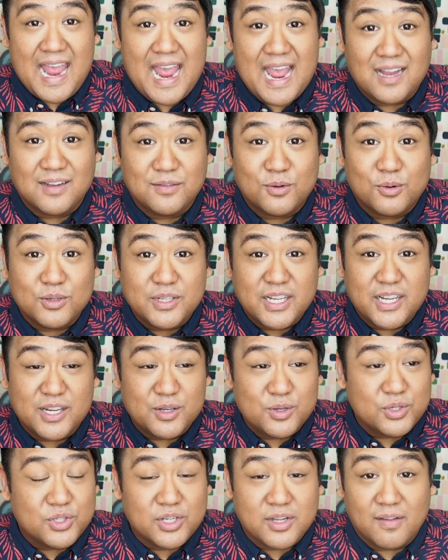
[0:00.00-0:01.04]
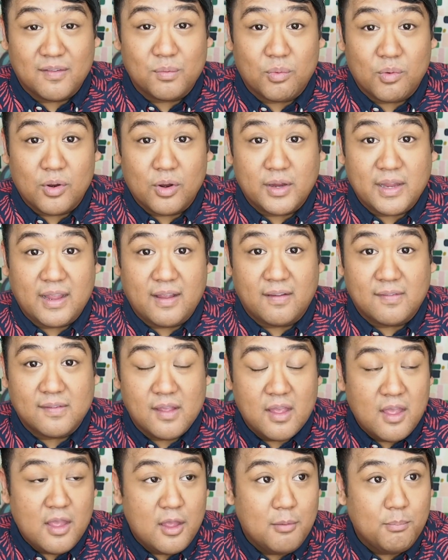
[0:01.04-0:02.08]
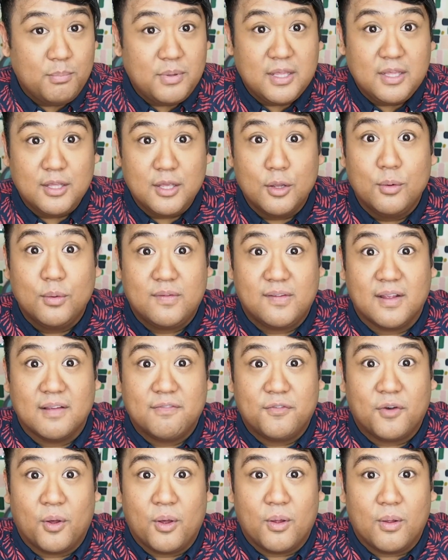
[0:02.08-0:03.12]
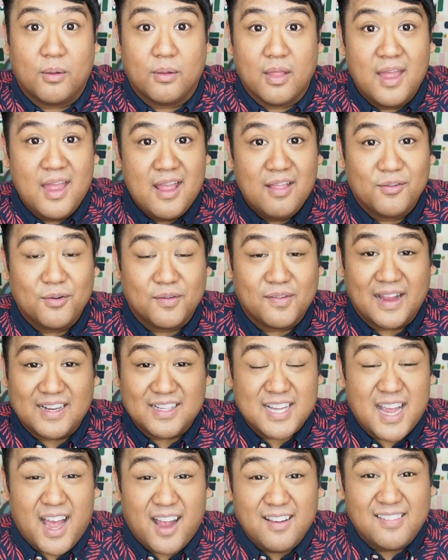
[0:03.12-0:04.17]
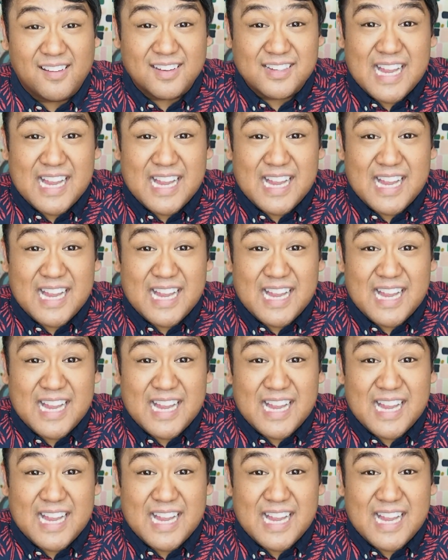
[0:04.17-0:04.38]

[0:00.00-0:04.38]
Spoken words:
And Tortik Annuchka's work is beautiful. There's like tons of